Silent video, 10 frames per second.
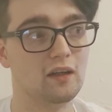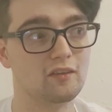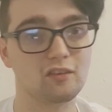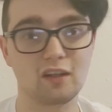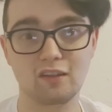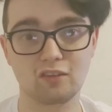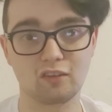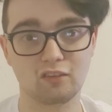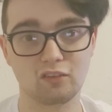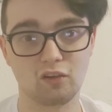
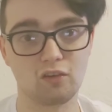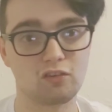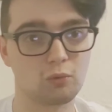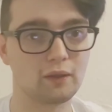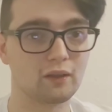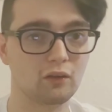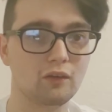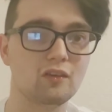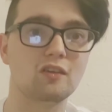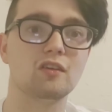changing shots, quick
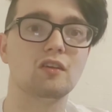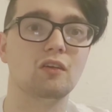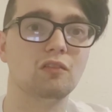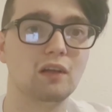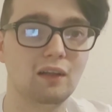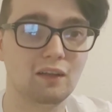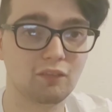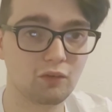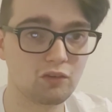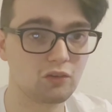cuts, don't really like
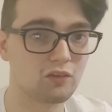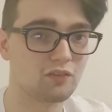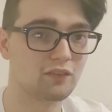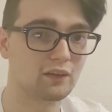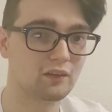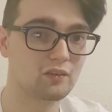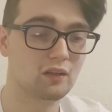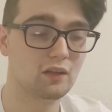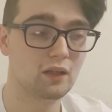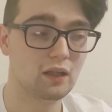those sorts of things.
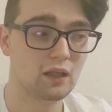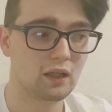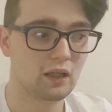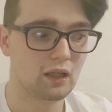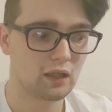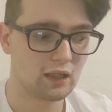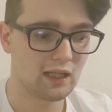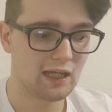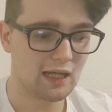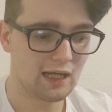
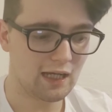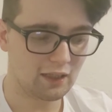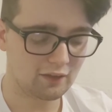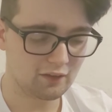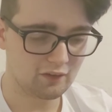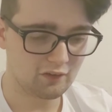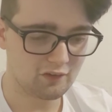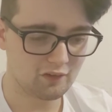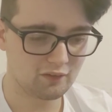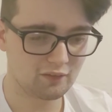And
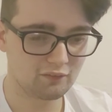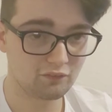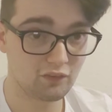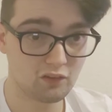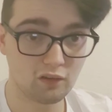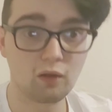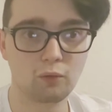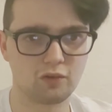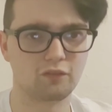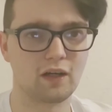there's
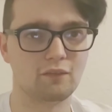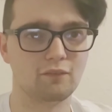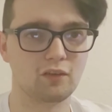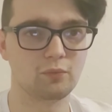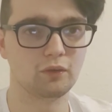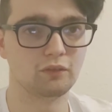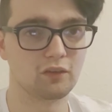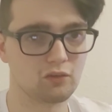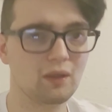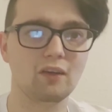loads of that in this movie,
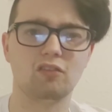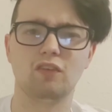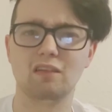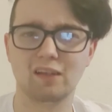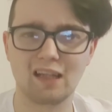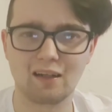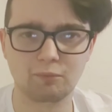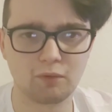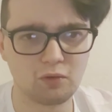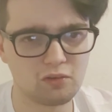as well as very loud
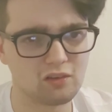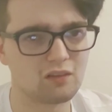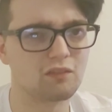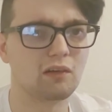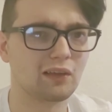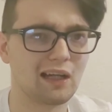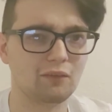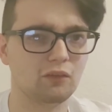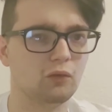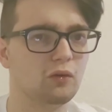music and very
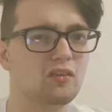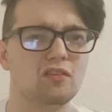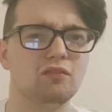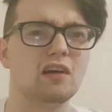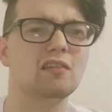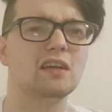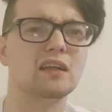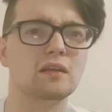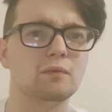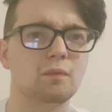loud noise and
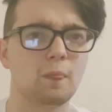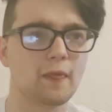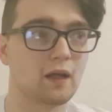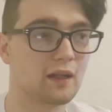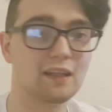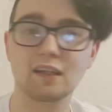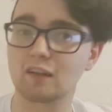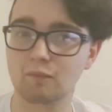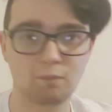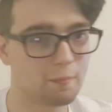very
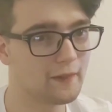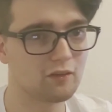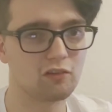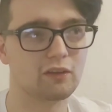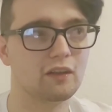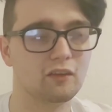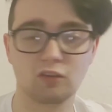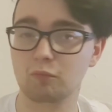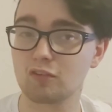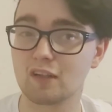
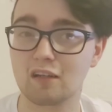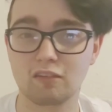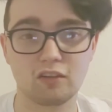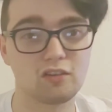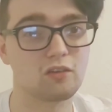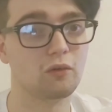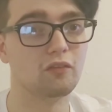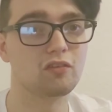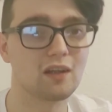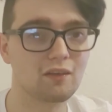jump scary sort
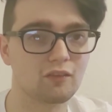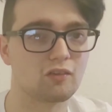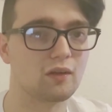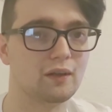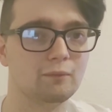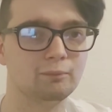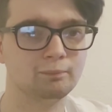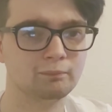of sound design.